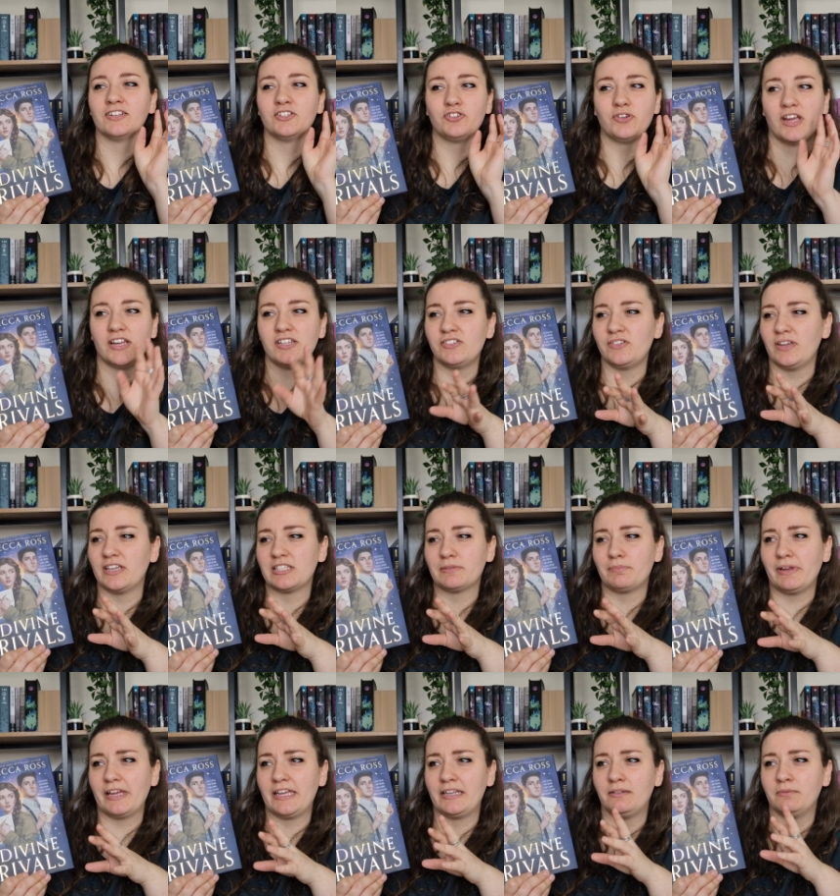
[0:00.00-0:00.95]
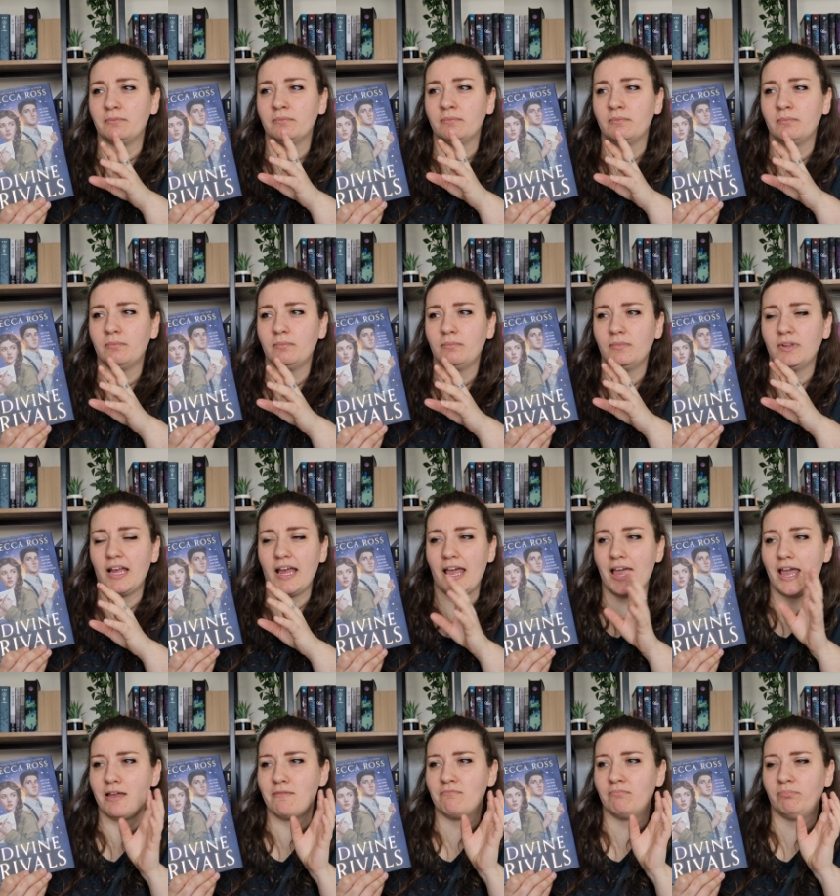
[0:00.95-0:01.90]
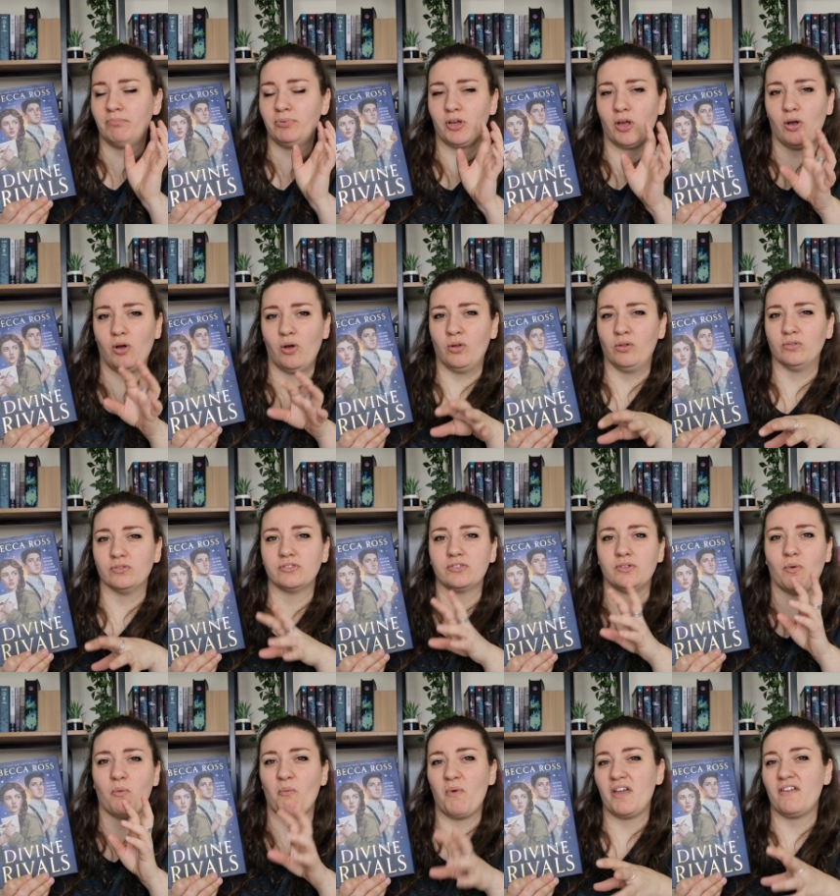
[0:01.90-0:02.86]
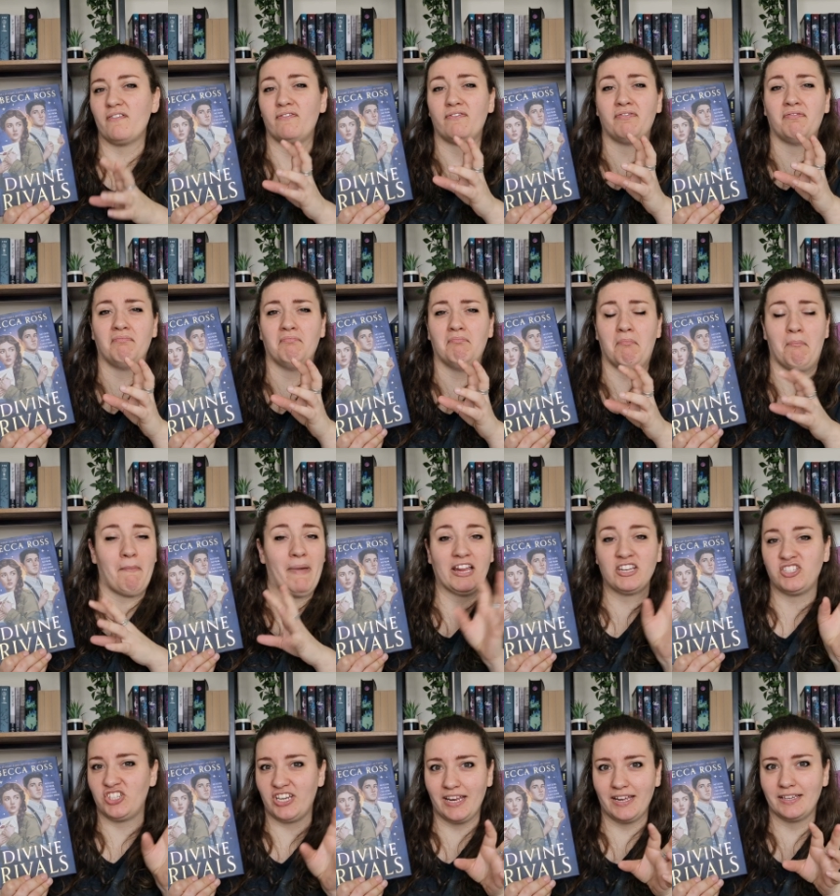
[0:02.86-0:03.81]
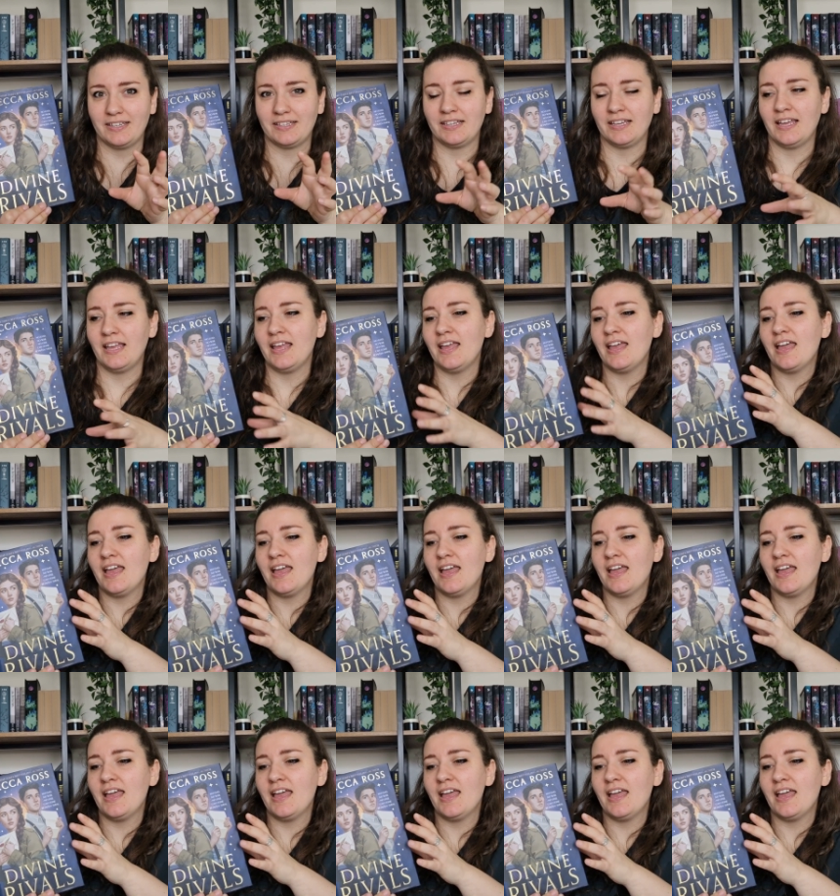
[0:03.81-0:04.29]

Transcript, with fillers: trying to explain um, plot holes with magic